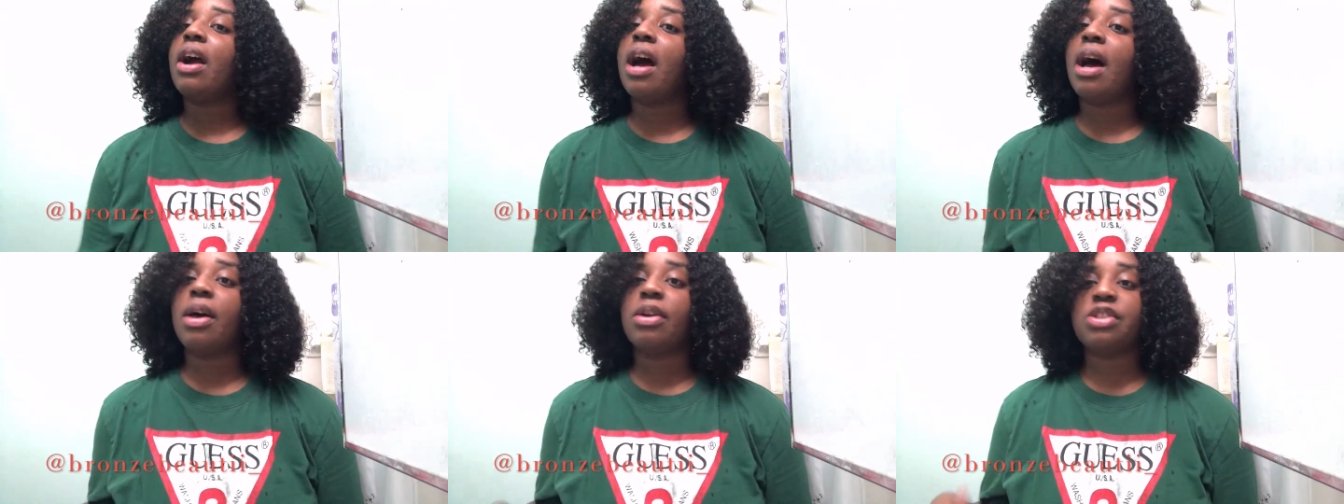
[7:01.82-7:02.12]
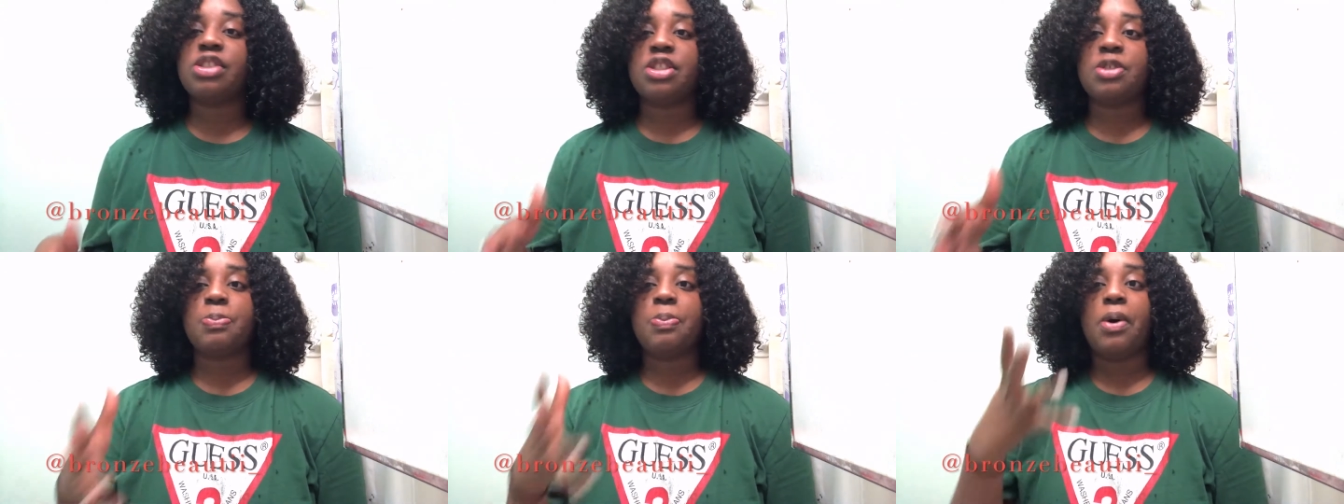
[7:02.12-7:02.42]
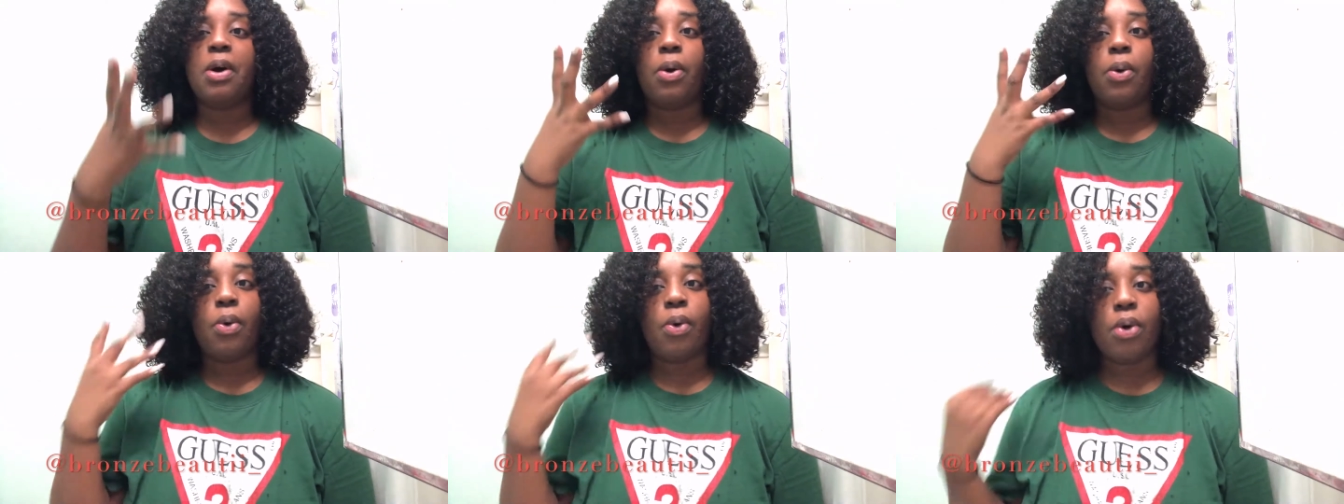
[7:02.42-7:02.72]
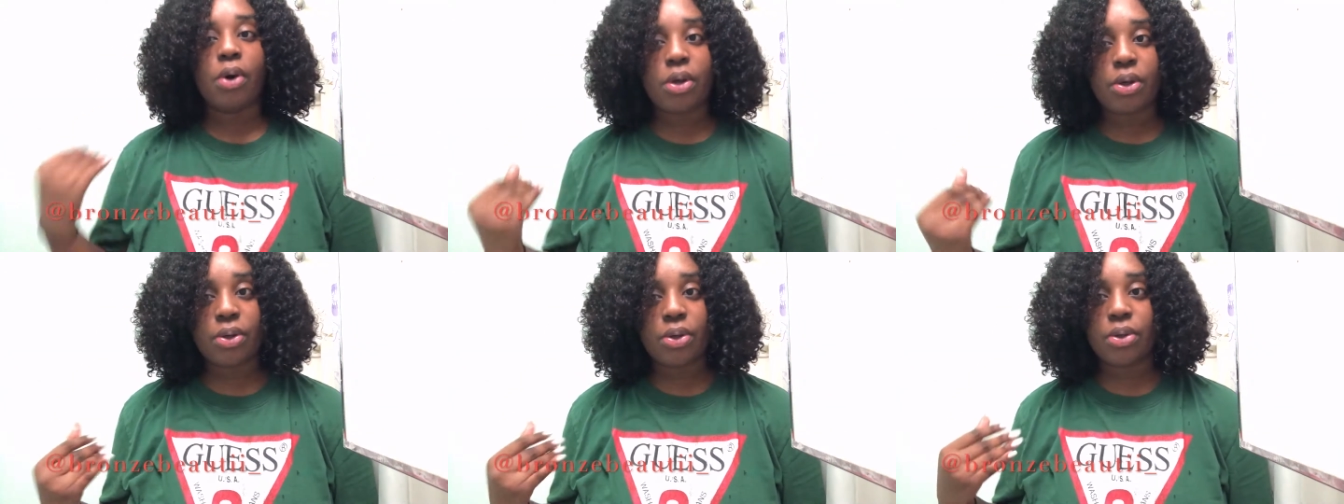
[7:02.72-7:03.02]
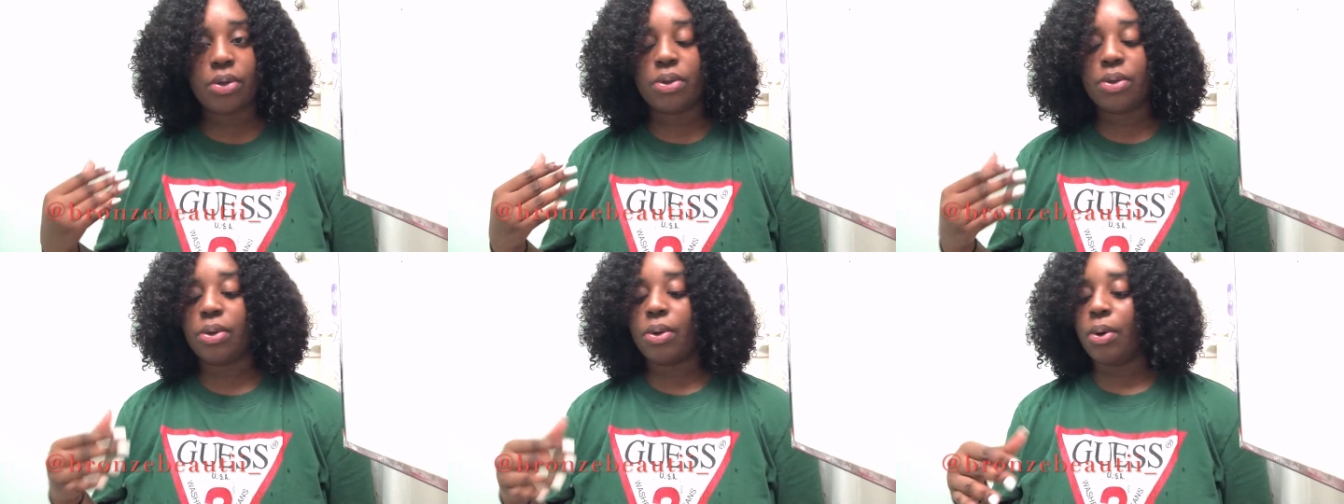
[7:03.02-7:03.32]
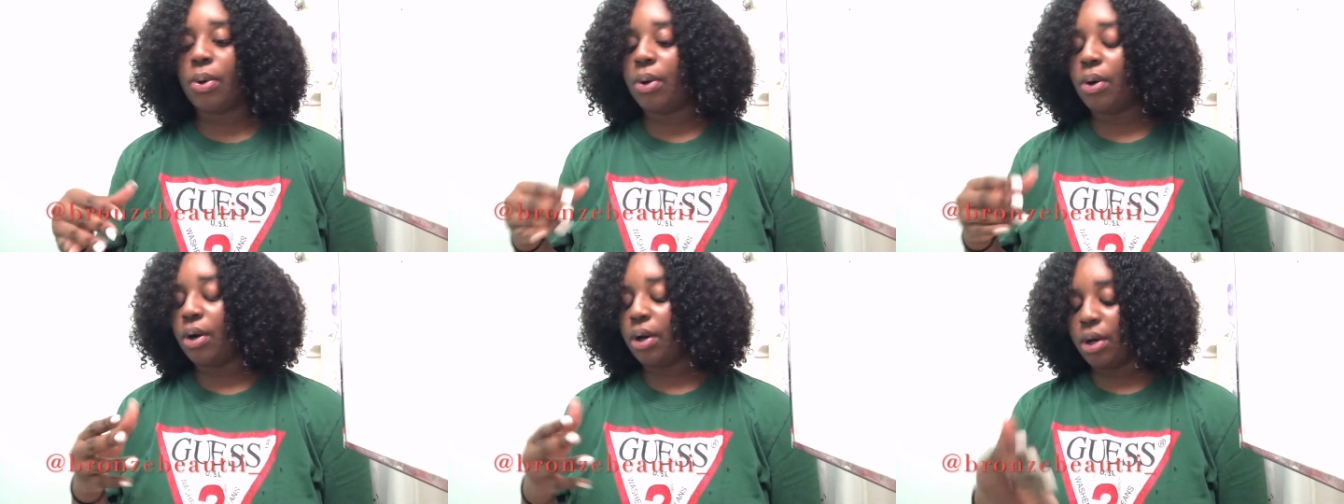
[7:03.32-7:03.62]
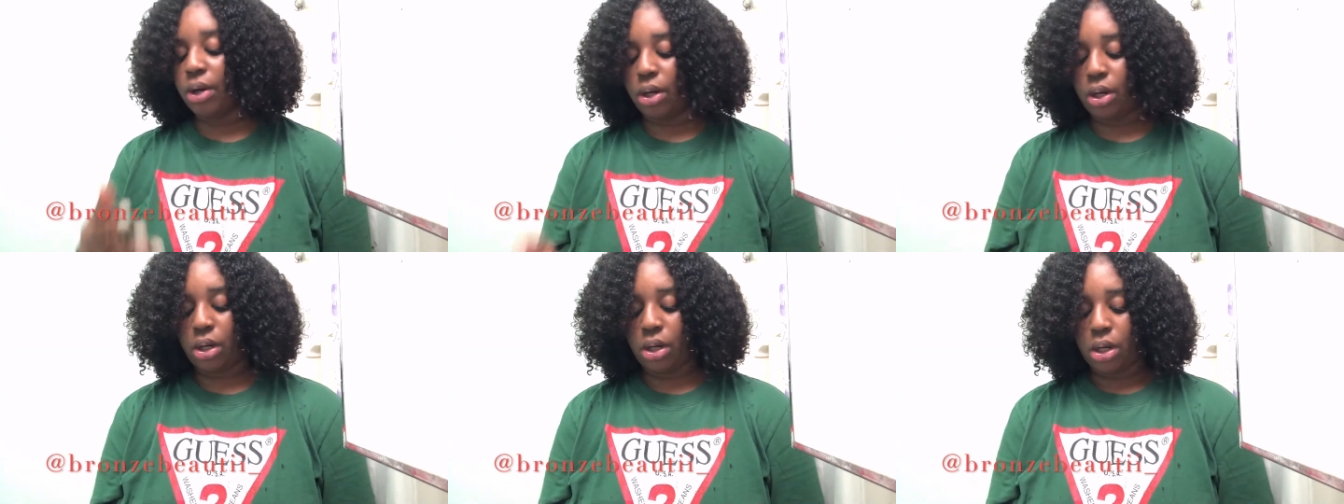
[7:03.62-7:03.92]
I'll just put oil
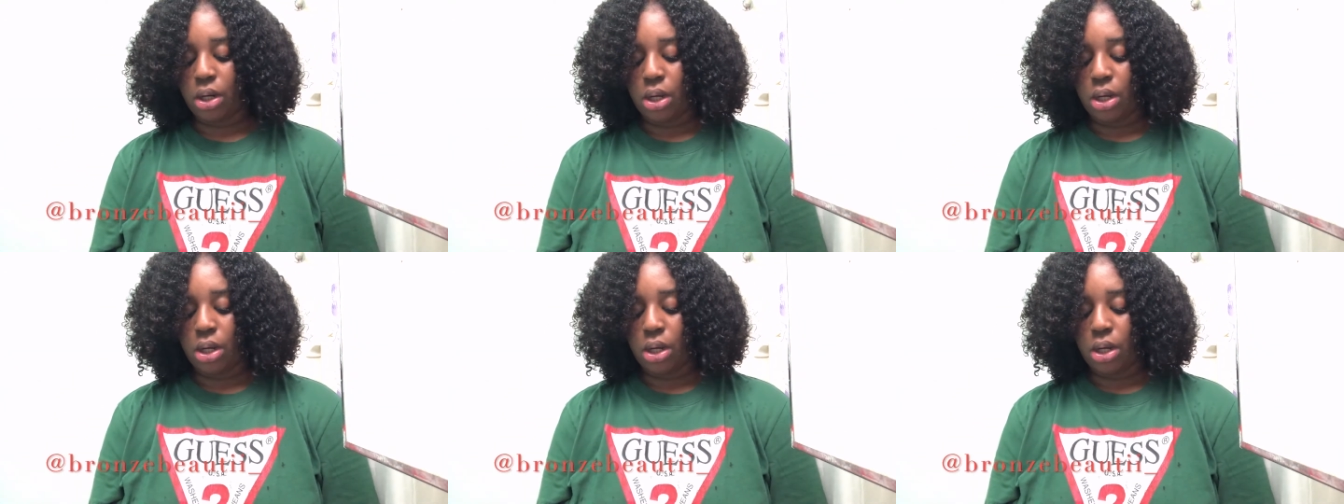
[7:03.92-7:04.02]
or